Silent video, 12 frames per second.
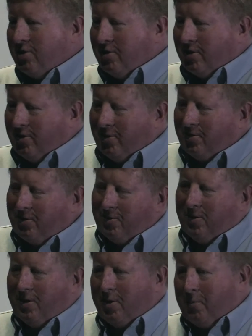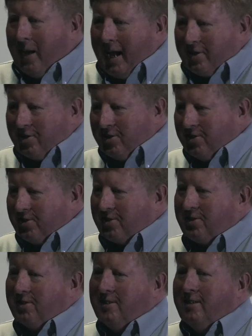You can do 200 patches,